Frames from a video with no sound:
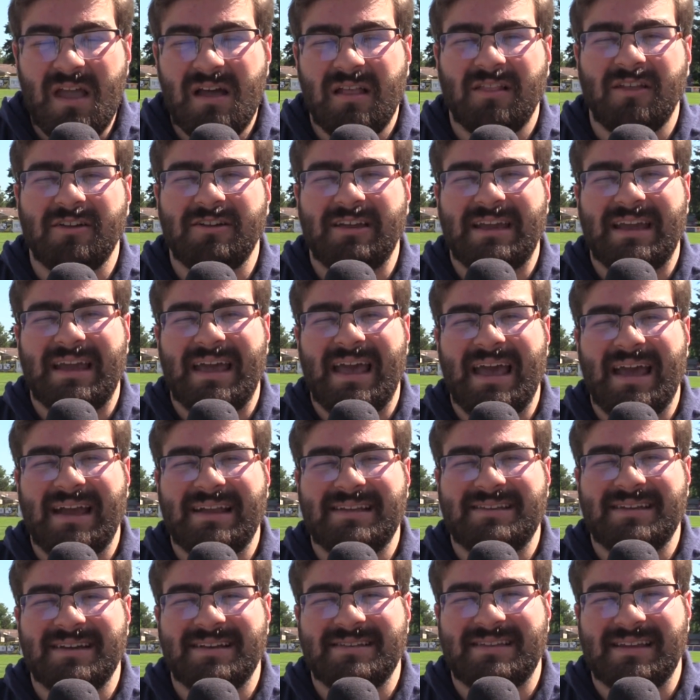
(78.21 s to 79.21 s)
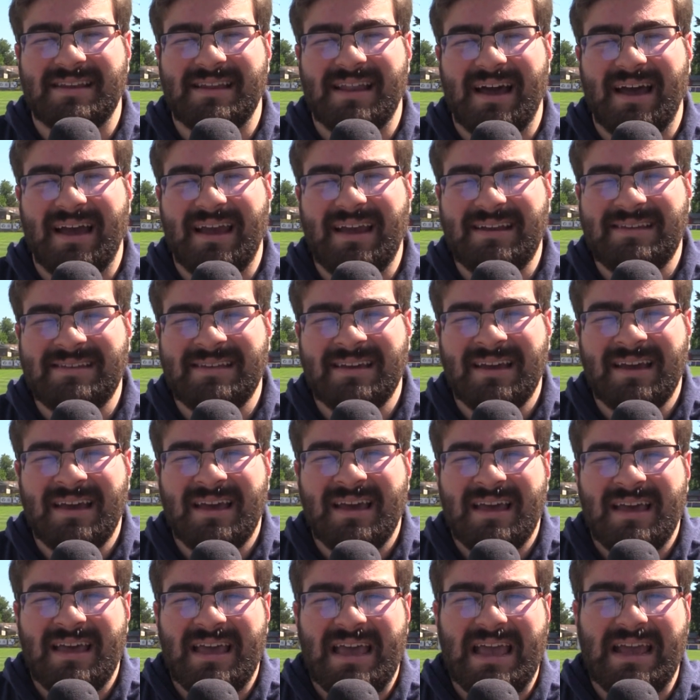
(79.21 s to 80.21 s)
Looking ahead to tonight,
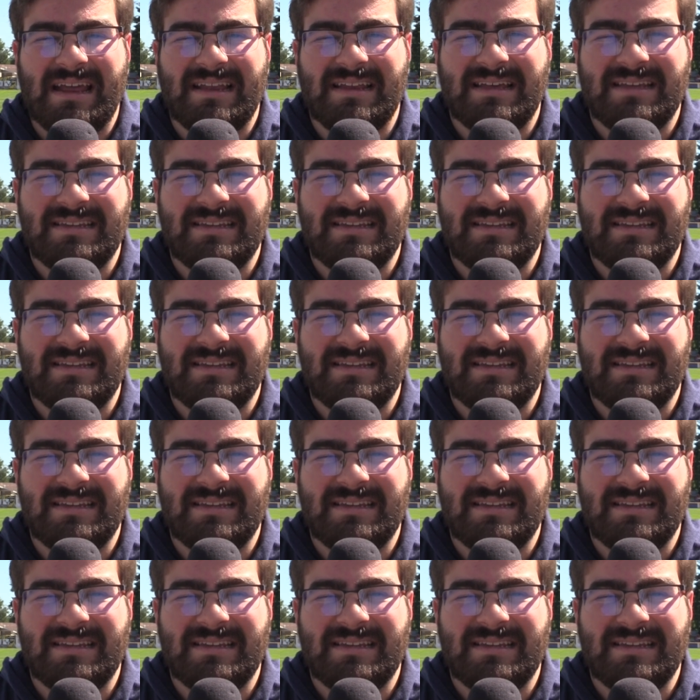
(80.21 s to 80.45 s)
it